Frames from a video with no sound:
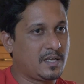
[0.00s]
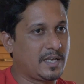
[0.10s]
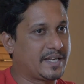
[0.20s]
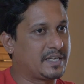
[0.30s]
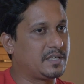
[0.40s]

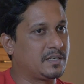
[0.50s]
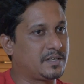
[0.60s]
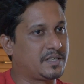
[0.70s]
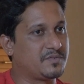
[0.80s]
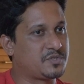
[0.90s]
Like
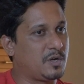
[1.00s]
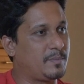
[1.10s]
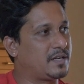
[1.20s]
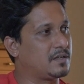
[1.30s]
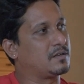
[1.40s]
it gives you a
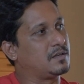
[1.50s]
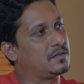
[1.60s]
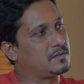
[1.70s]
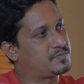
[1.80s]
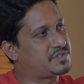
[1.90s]

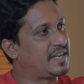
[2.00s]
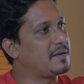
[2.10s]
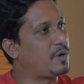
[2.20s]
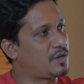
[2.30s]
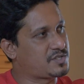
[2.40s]
better
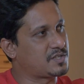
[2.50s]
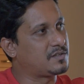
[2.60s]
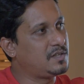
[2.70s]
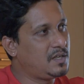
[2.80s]
sitting posture.